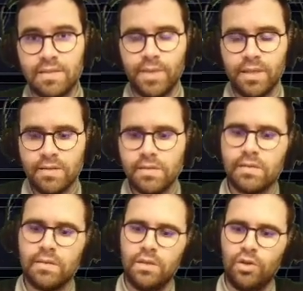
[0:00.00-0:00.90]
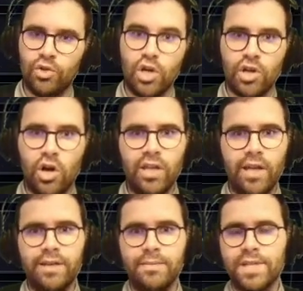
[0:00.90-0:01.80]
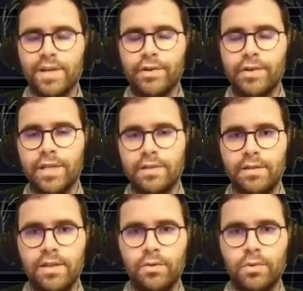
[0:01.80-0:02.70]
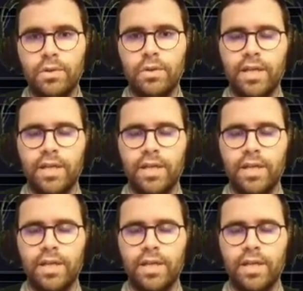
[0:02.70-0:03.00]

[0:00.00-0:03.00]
because not all items are created equal,